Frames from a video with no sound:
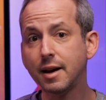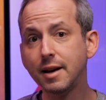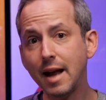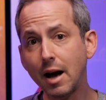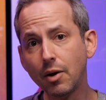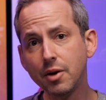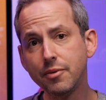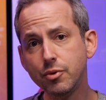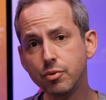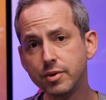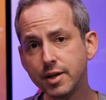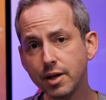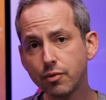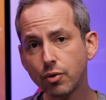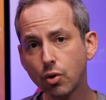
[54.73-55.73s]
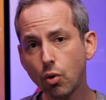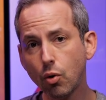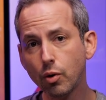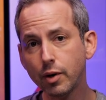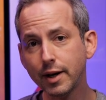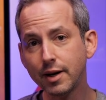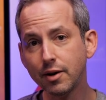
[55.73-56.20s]
Now, if you did
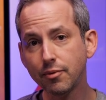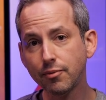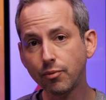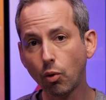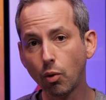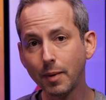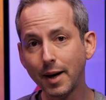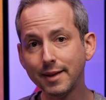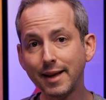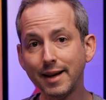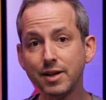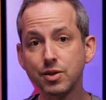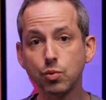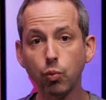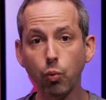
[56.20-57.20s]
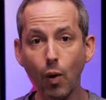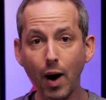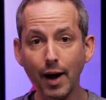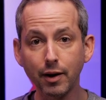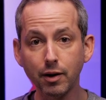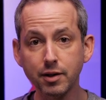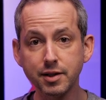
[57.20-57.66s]
record in a format that is
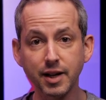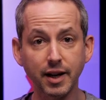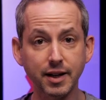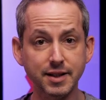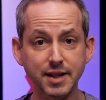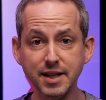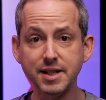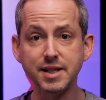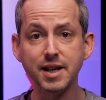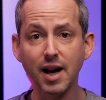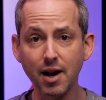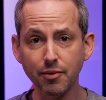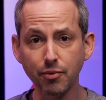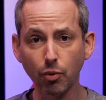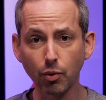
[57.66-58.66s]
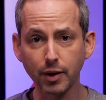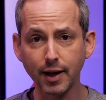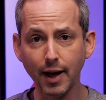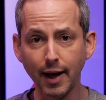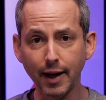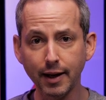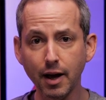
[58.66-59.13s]
wider, say DCI
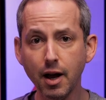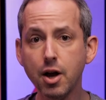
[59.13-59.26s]
4K,